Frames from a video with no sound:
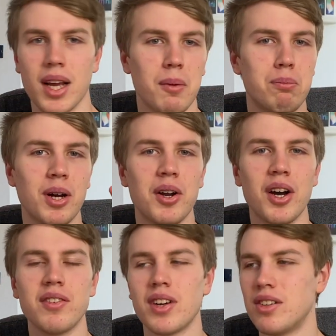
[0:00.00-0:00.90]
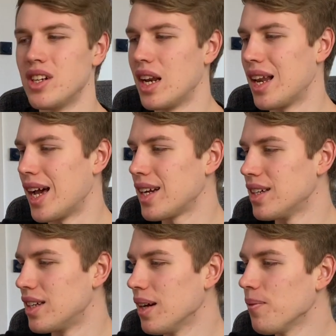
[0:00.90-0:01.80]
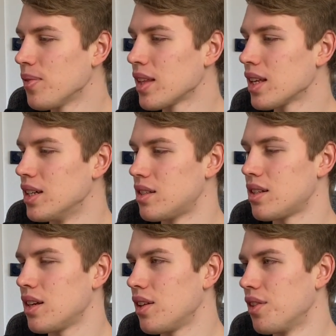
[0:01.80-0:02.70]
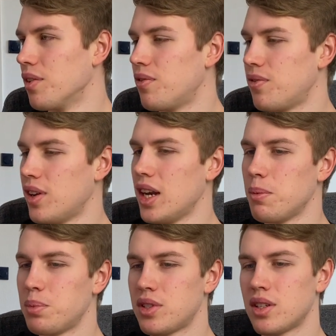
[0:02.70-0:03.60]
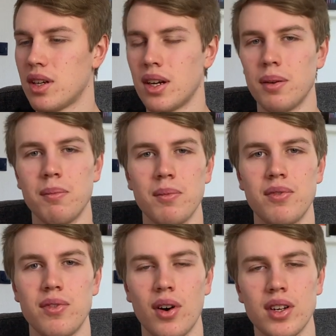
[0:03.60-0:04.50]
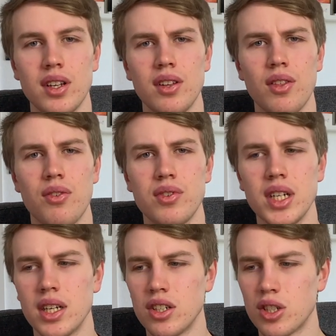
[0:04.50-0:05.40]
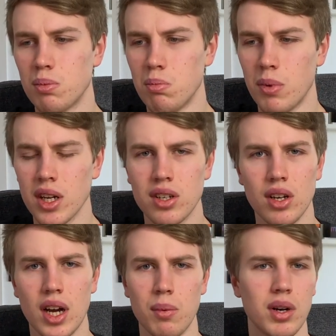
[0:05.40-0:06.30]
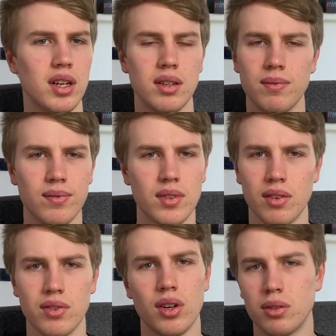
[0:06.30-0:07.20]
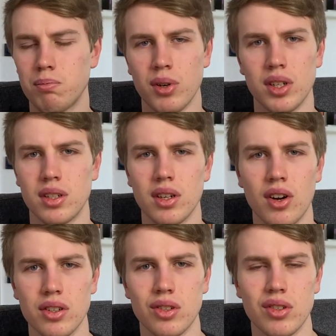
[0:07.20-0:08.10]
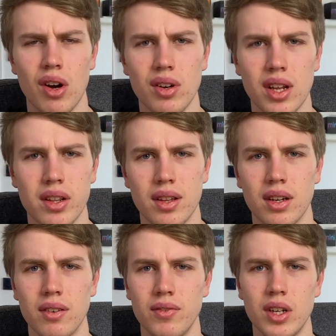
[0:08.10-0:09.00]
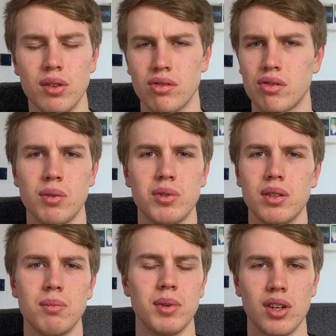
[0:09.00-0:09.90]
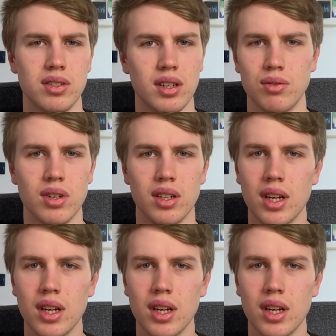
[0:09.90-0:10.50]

proud of. I really like it. It's the Philips 43-inch monitor. I will of course put it also down in the video description because I do not